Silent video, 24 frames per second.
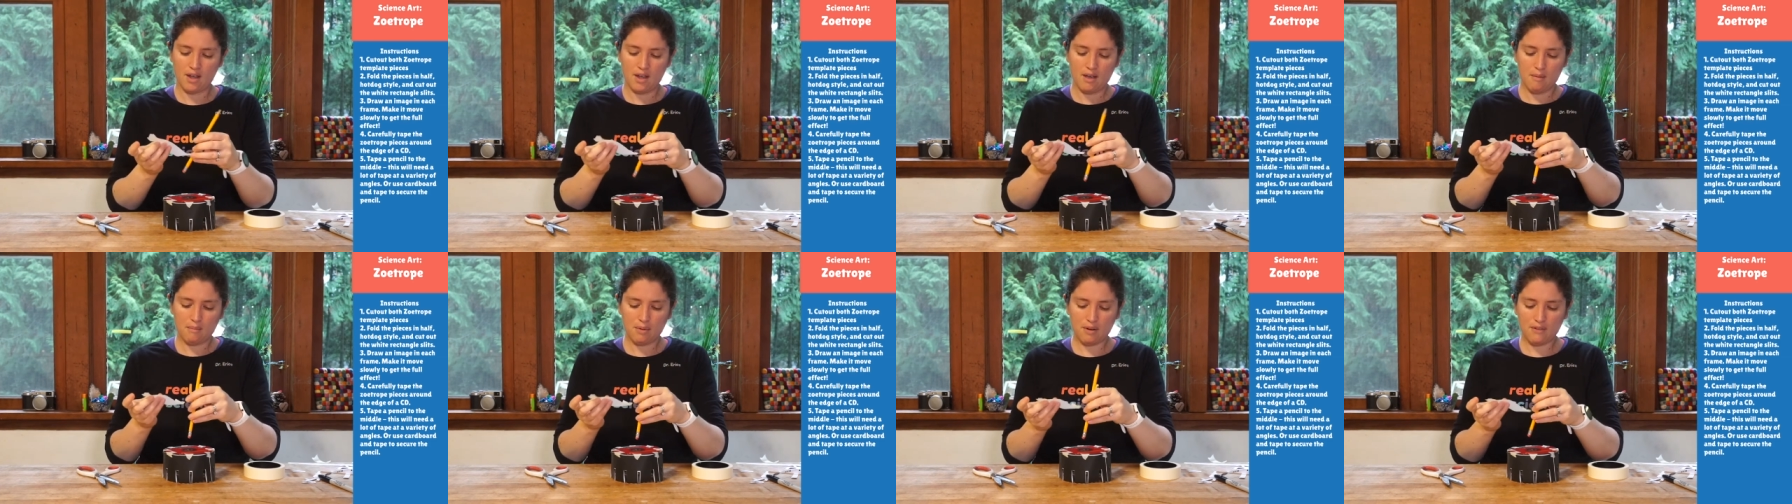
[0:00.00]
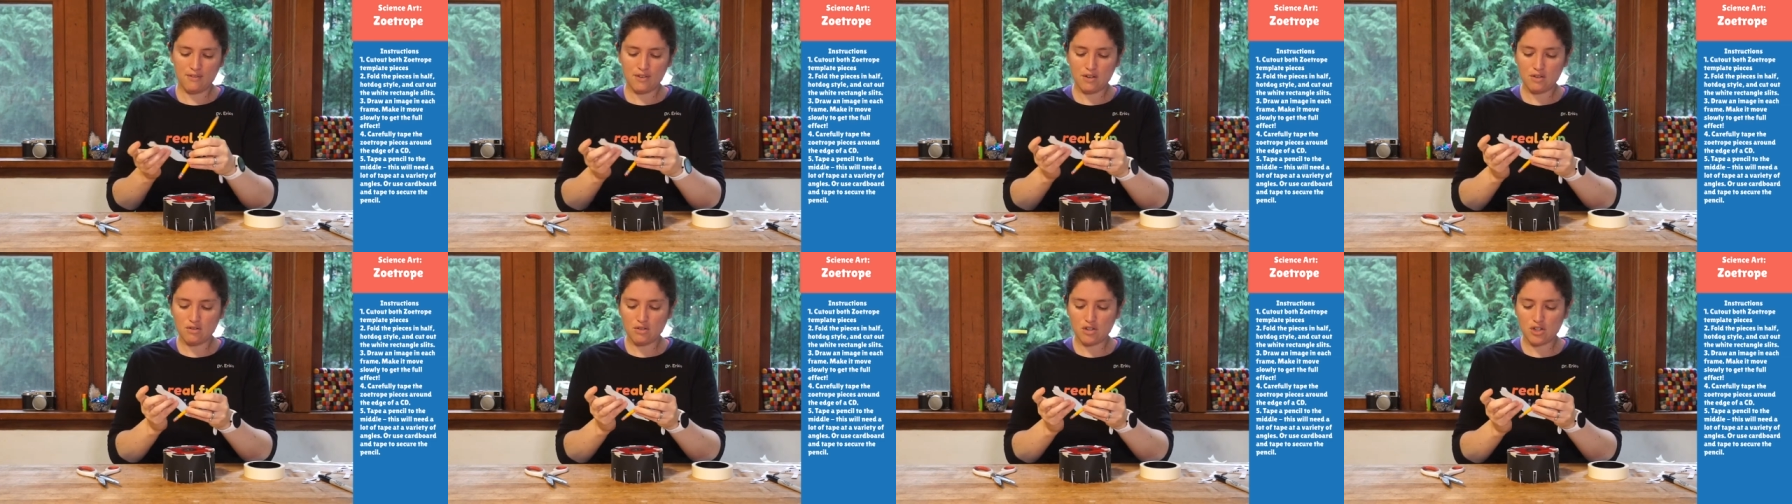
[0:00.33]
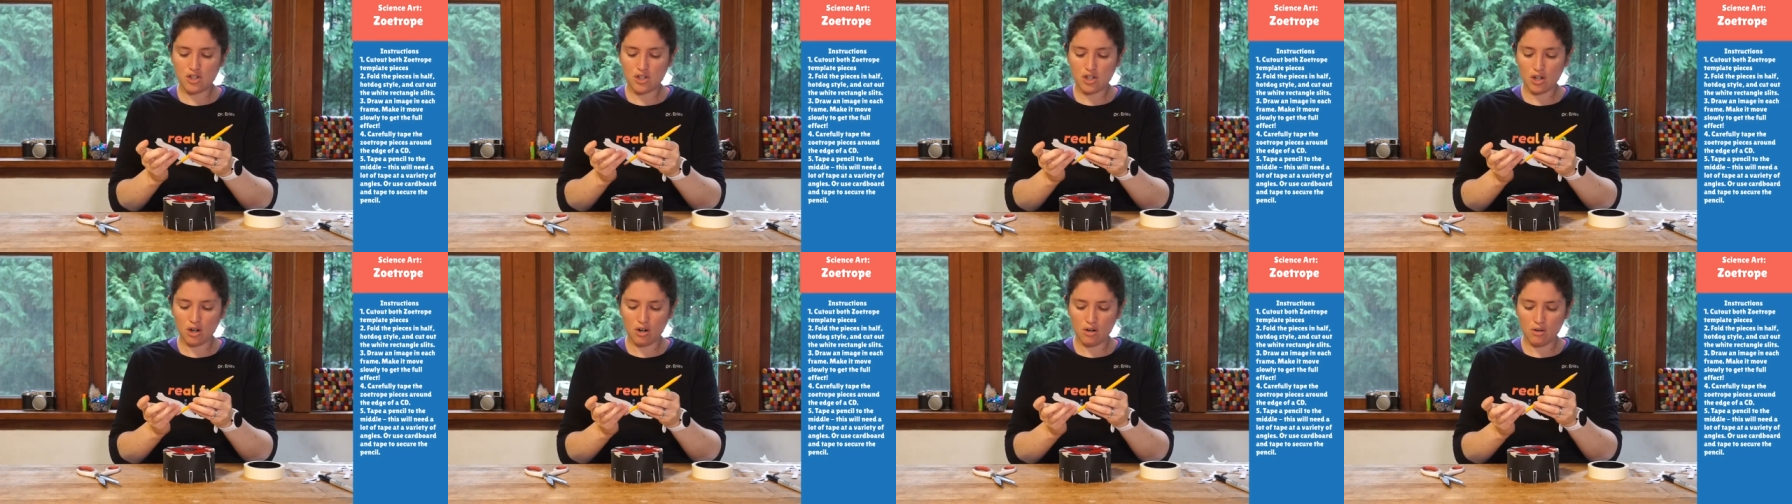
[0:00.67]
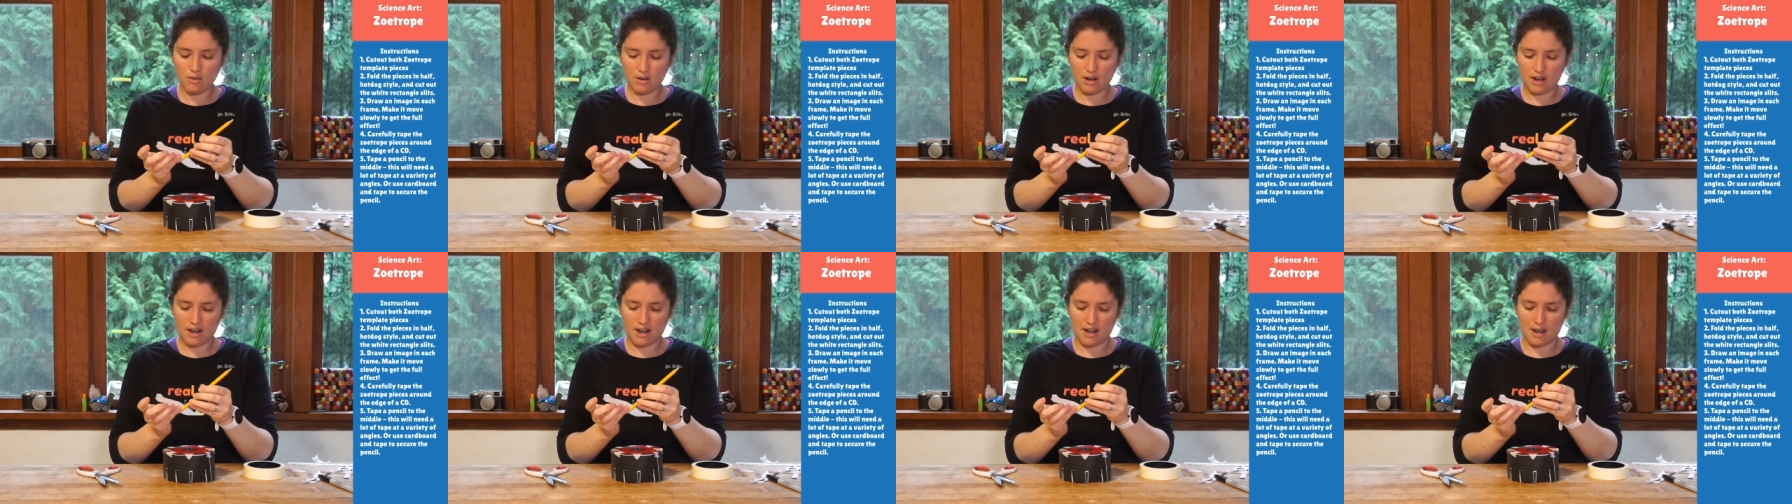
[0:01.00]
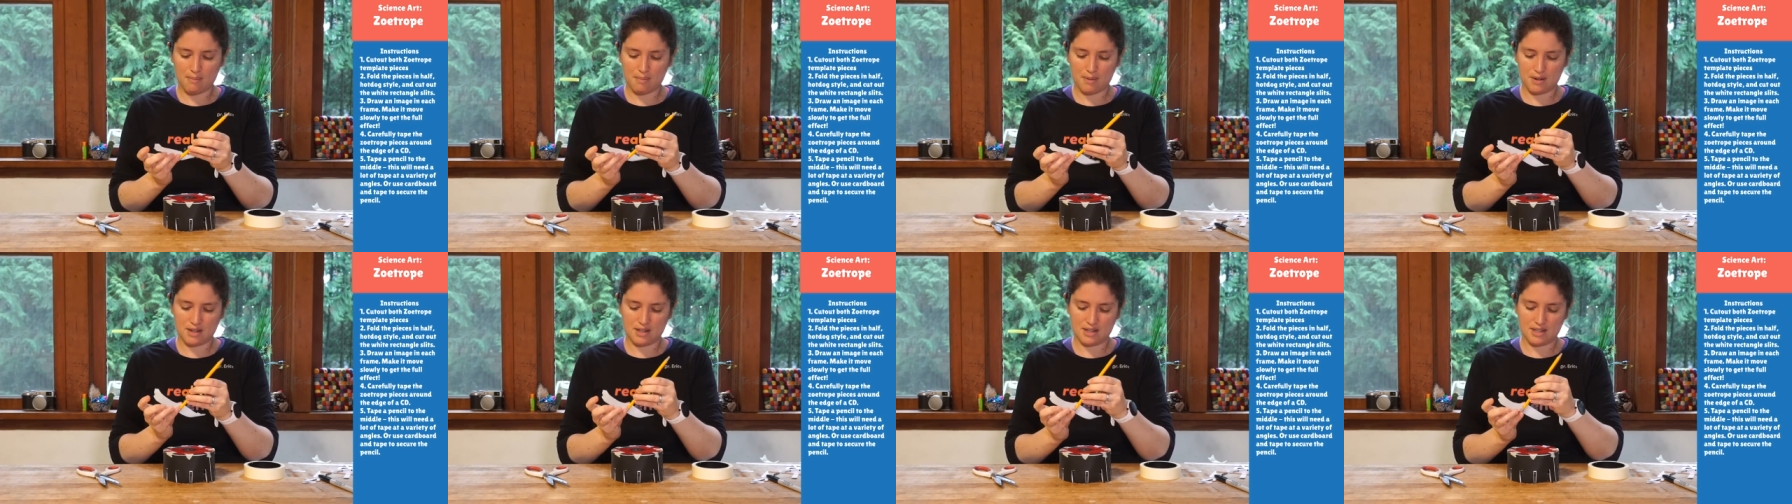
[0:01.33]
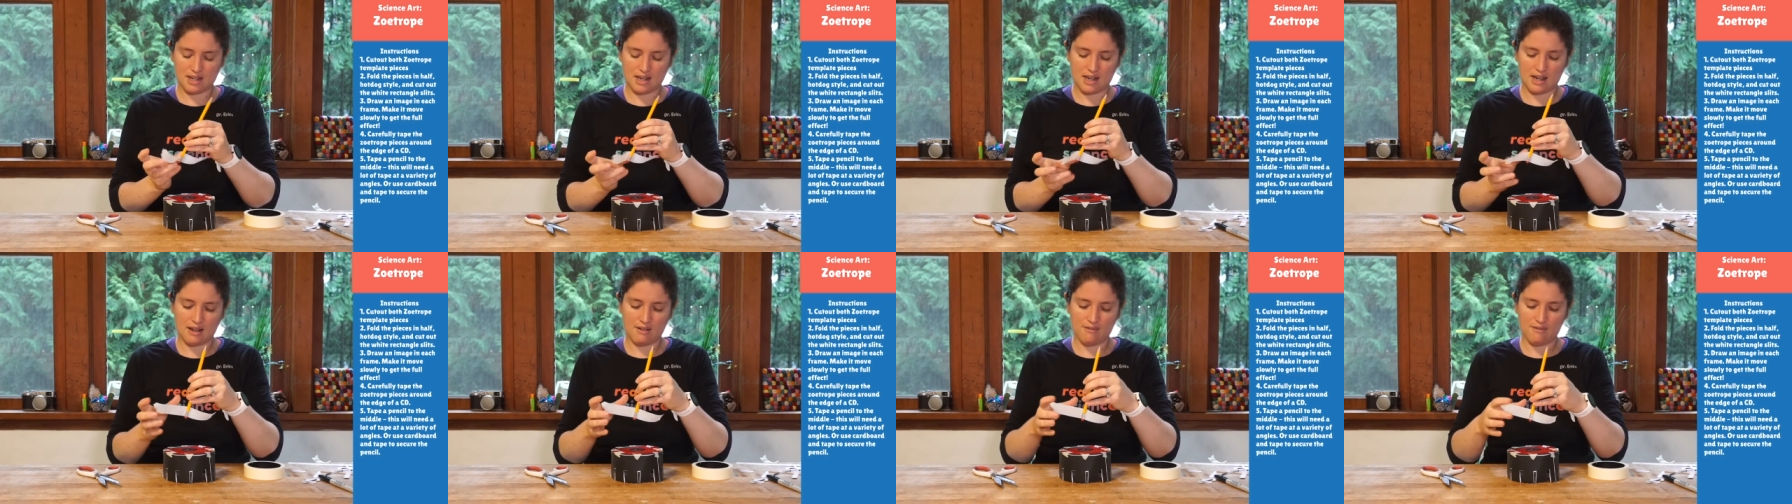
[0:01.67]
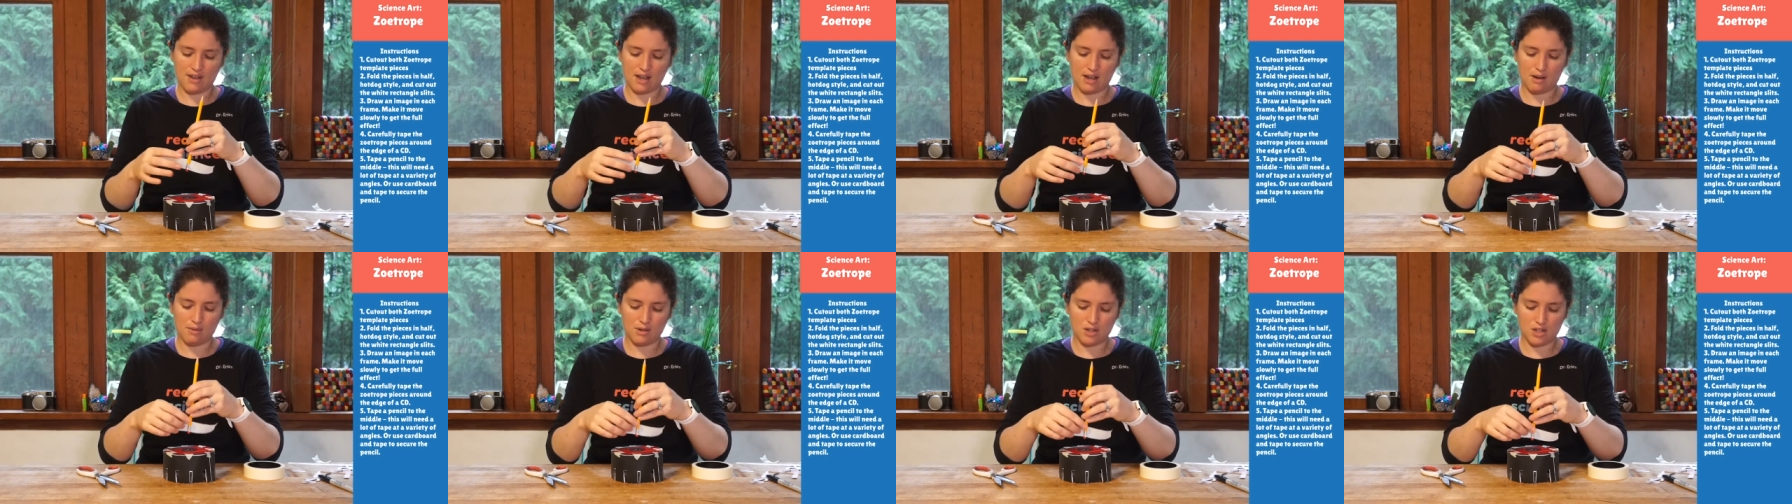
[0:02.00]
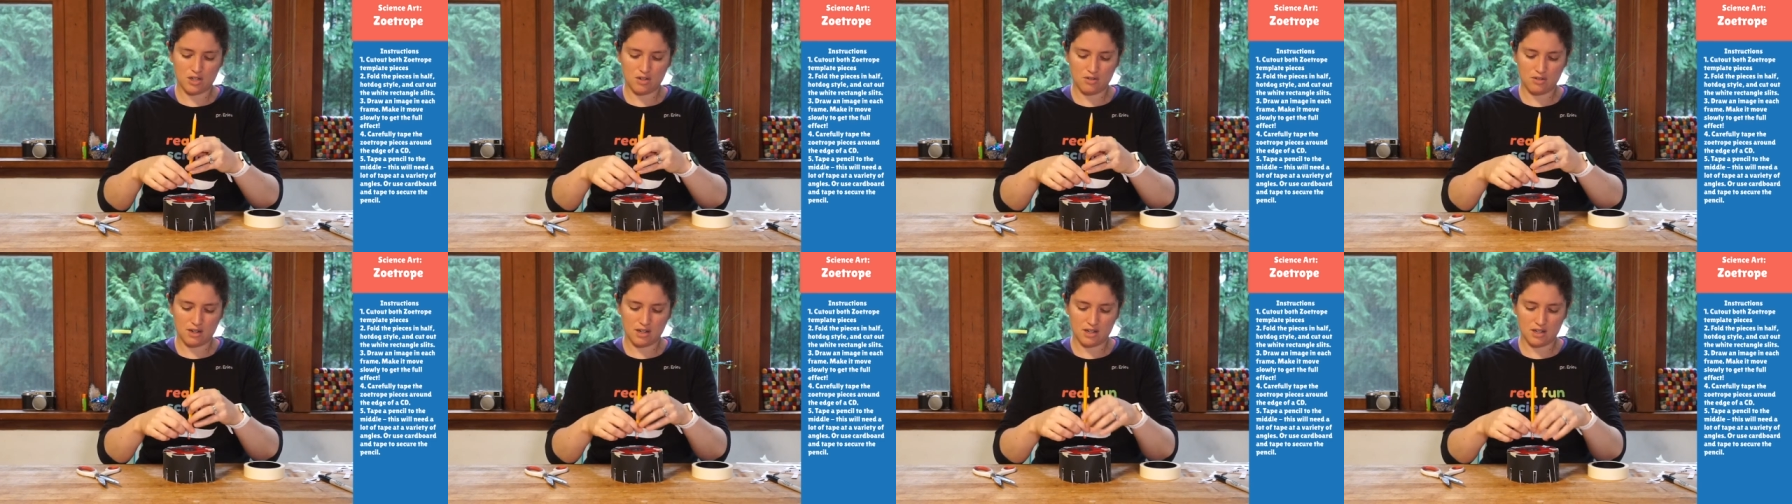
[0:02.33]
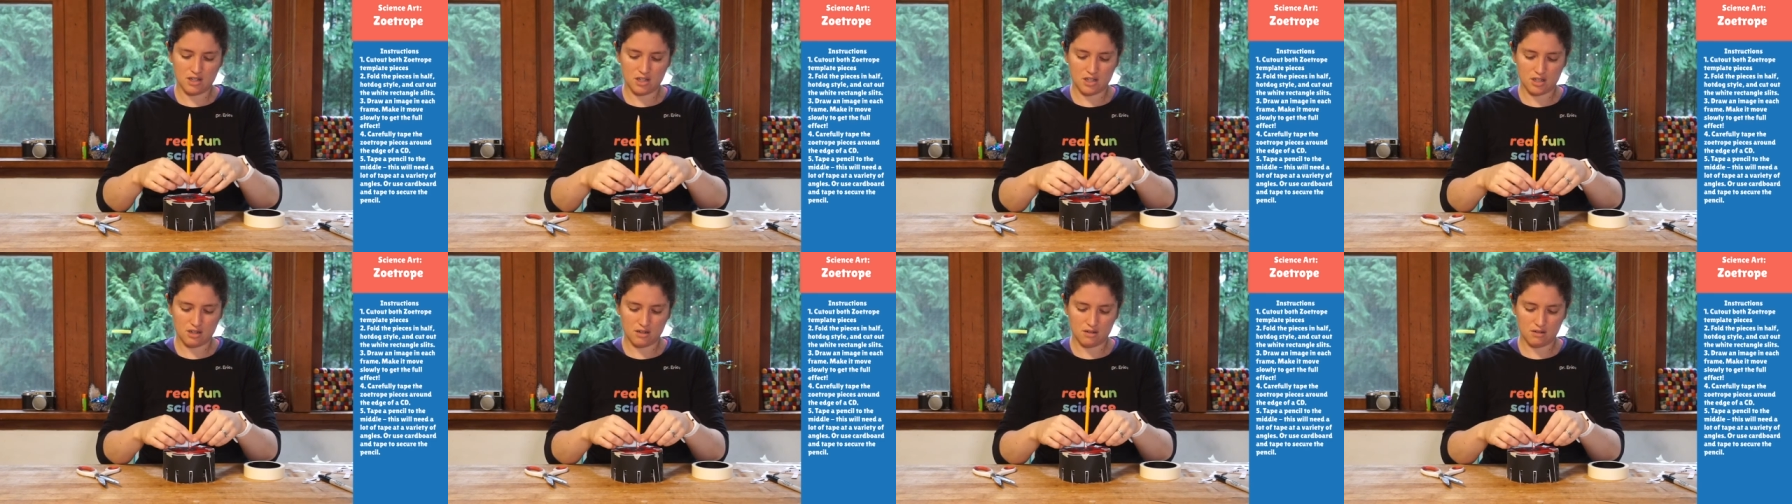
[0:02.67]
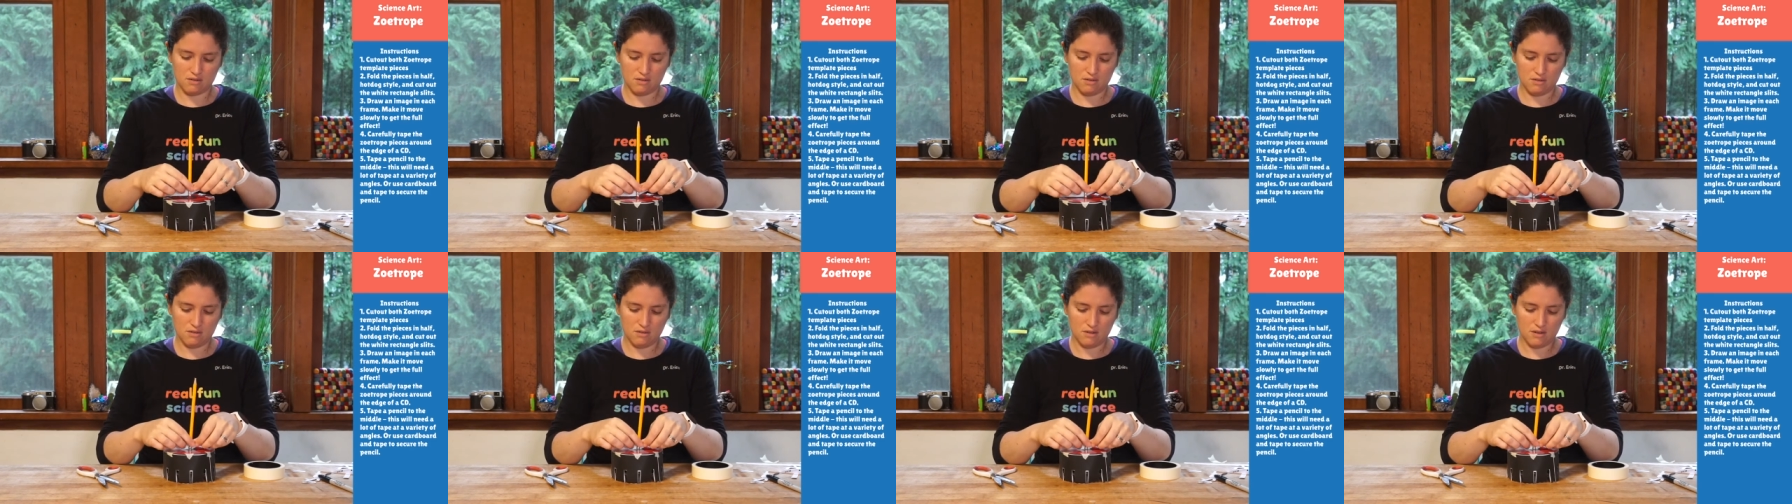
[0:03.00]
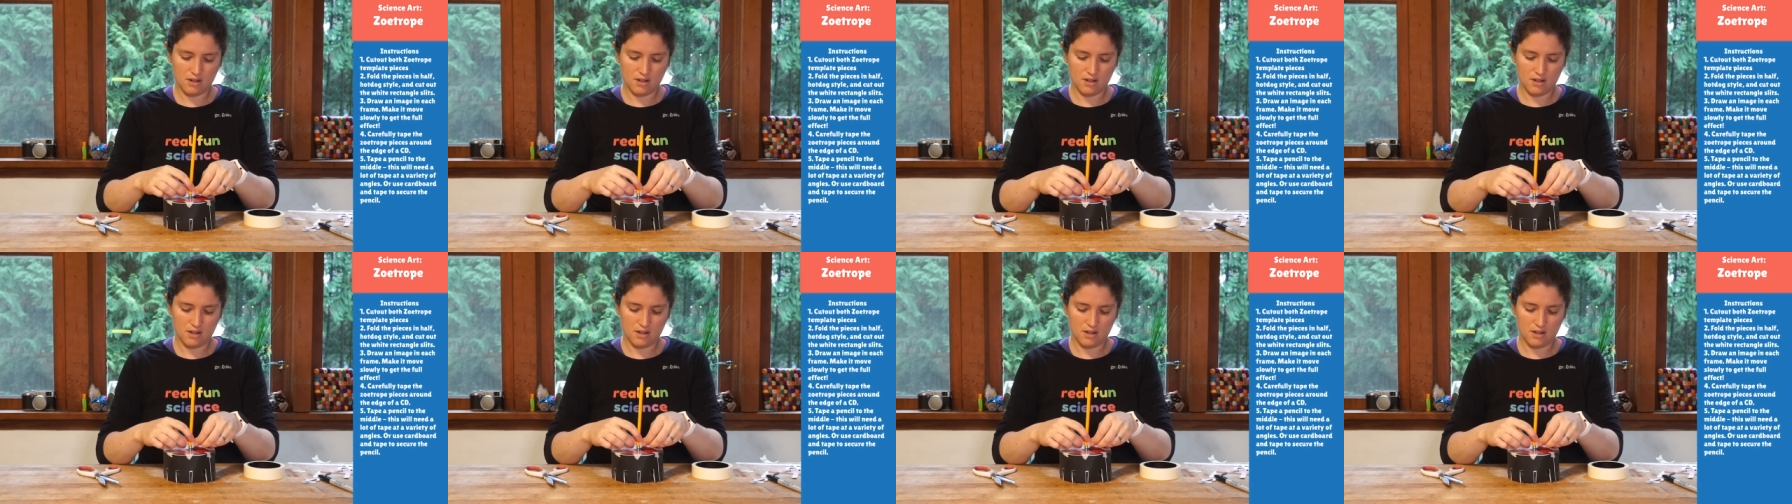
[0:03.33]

But if you don't happen to have that, what you can do